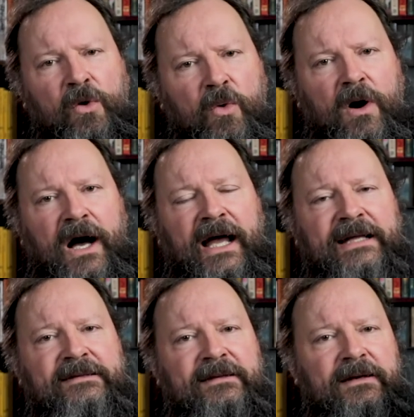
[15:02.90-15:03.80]

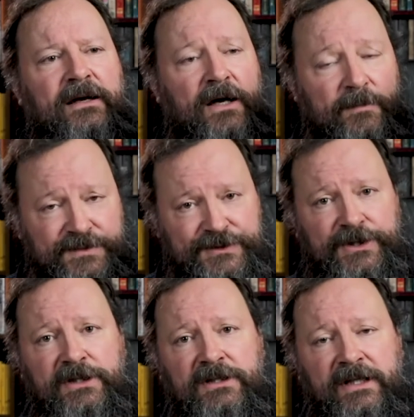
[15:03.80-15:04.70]
quite
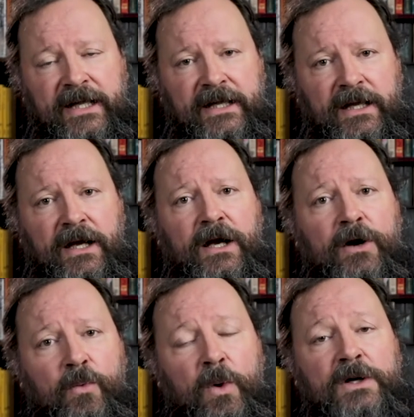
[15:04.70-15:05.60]
absurdly,
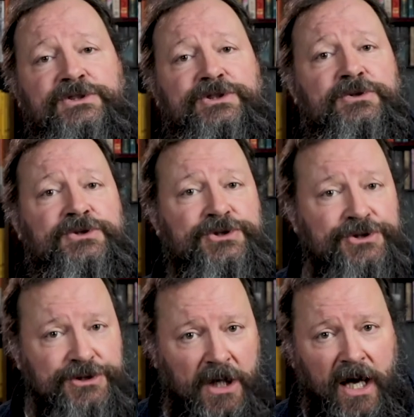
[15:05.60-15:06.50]
was to
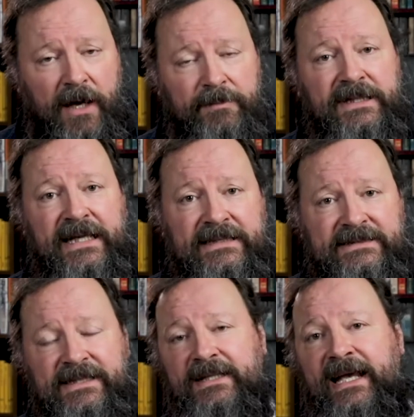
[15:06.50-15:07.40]
stop the
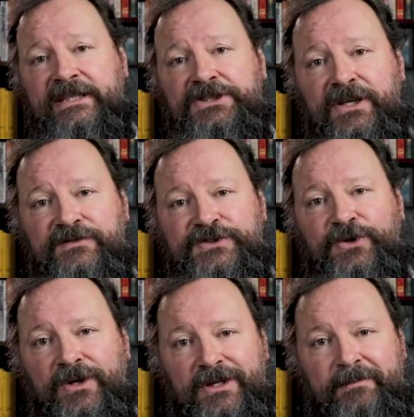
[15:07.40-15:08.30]
installation of
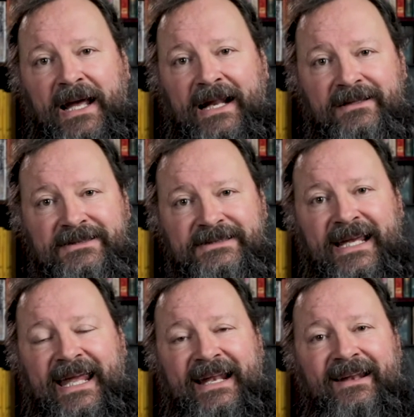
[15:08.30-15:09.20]
solar panels
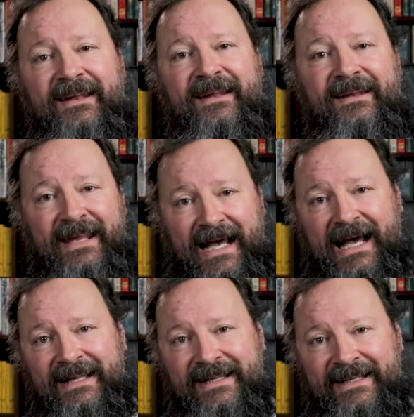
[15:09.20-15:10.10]
in the
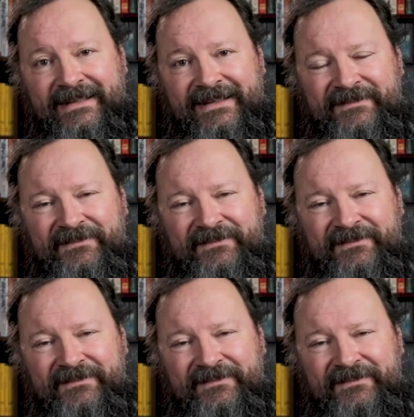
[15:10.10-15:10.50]
island.